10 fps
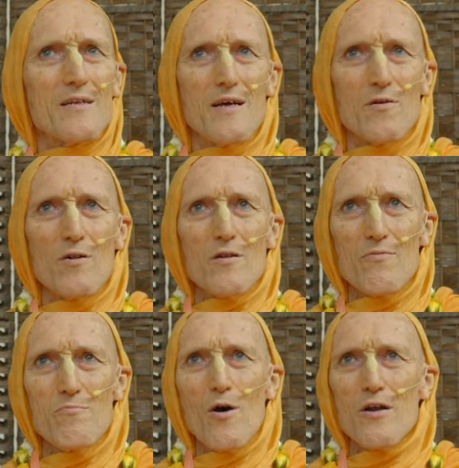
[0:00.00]
and then all
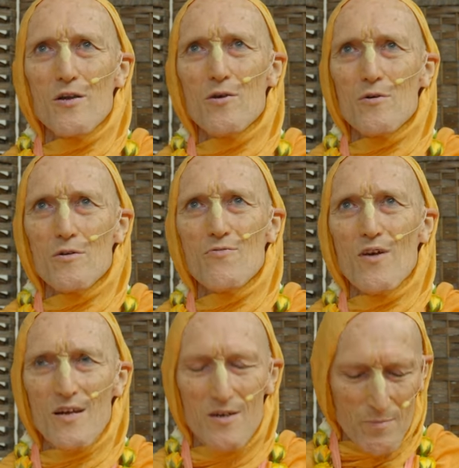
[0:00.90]
the molecules
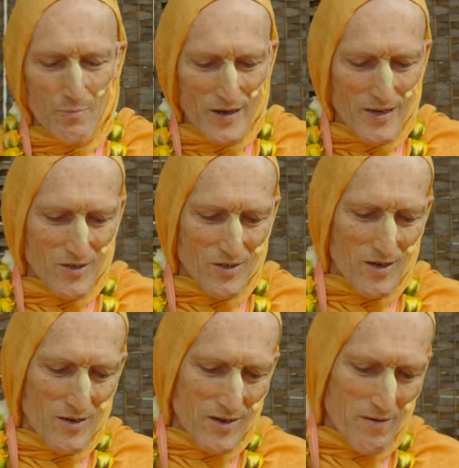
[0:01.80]
fell into place,
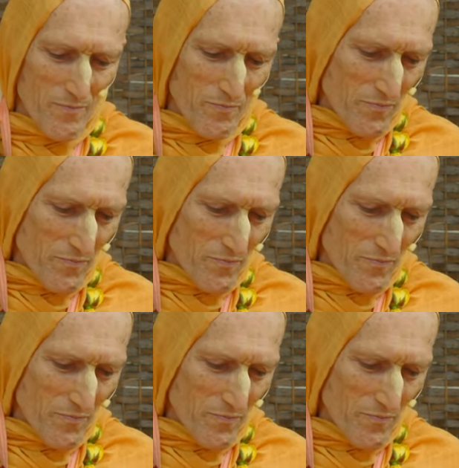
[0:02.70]
and then